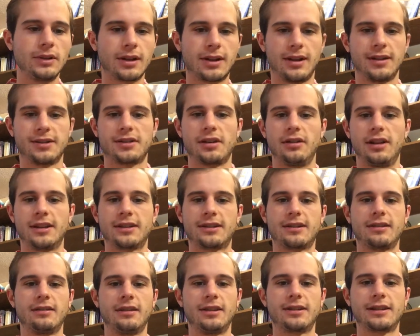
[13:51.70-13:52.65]
Okay, so
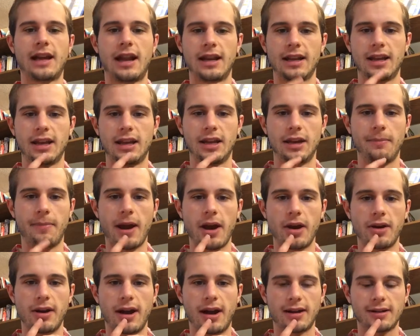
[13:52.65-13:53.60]
let's let's kind of get into
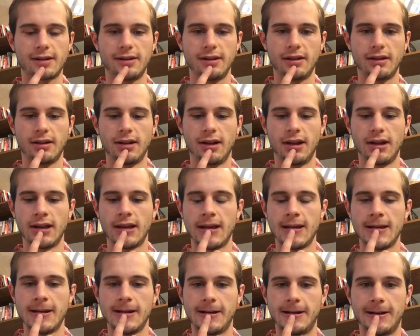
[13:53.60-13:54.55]
paradox here.
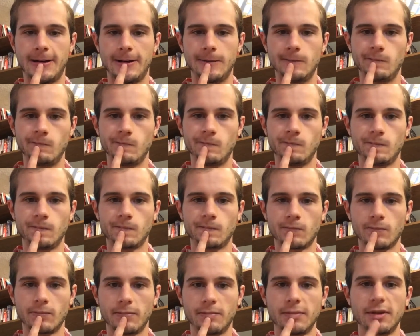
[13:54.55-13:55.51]
Um,
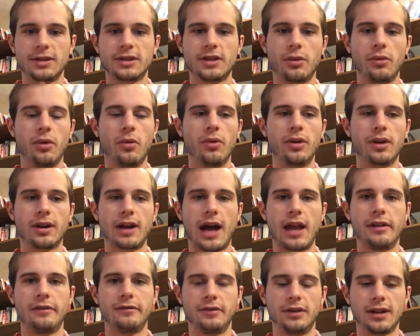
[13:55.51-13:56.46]
so we're
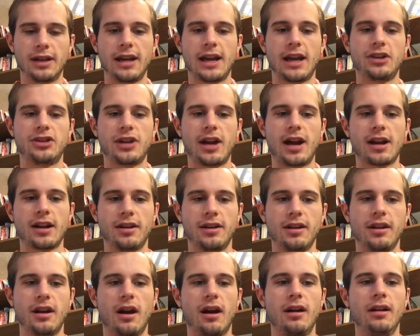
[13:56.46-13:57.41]
kind of looking at Jaqen
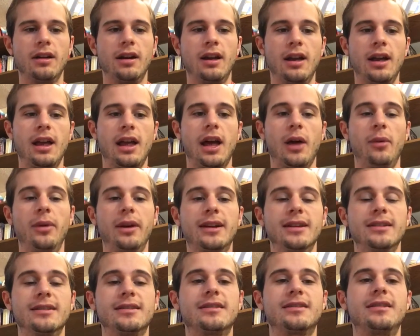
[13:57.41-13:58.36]
H'ghar, and we
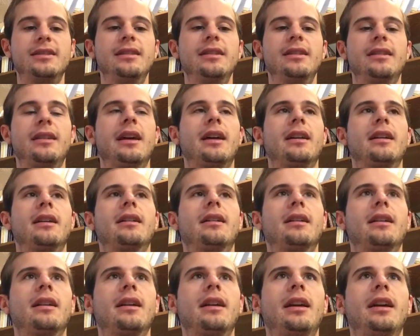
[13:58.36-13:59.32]
can see that
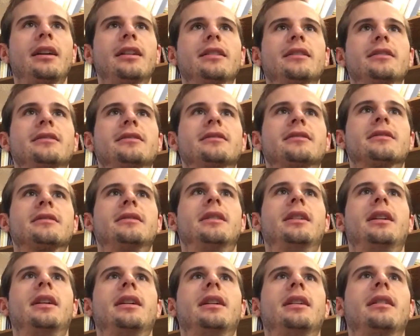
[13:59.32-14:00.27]
his
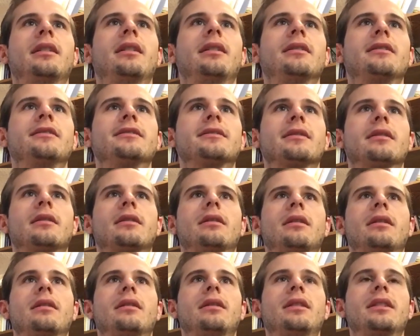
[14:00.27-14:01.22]
his
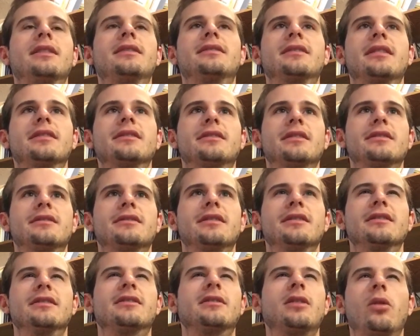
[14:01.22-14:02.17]
existence
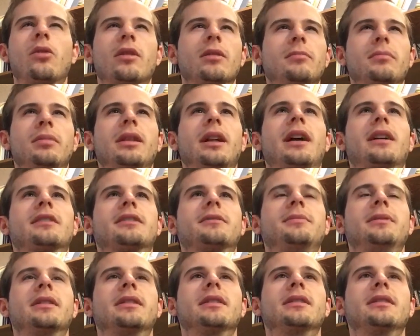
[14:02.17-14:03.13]
is so complex
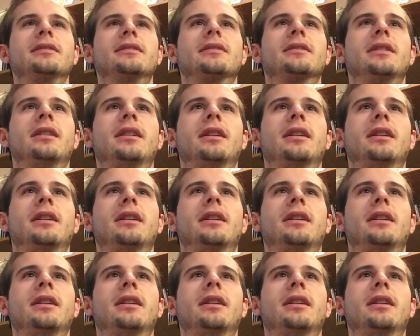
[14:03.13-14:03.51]
because